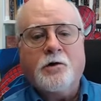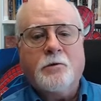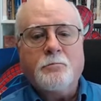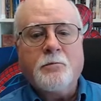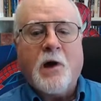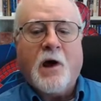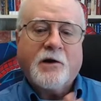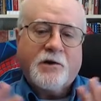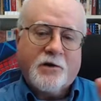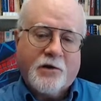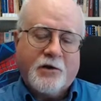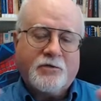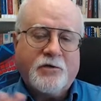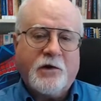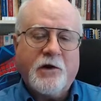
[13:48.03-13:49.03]

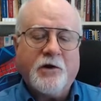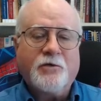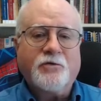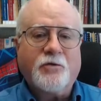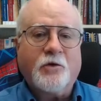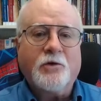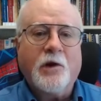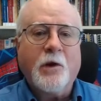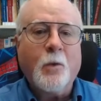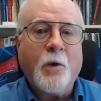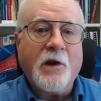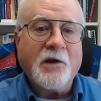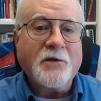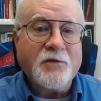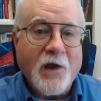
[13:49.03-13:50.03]
Montanus, and here's certainly one
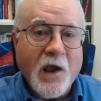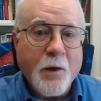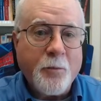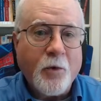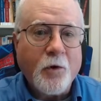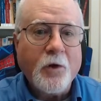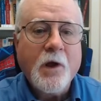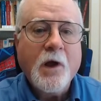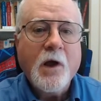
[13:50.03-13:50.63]
example,